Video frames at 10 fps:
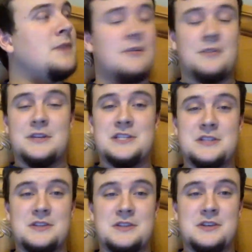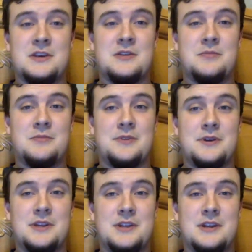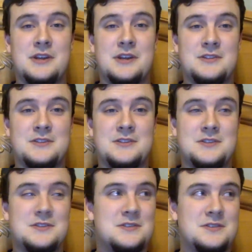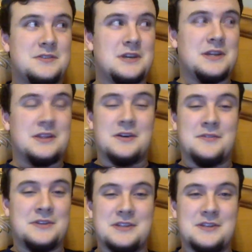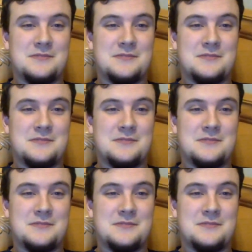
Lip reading: recently, but I love it.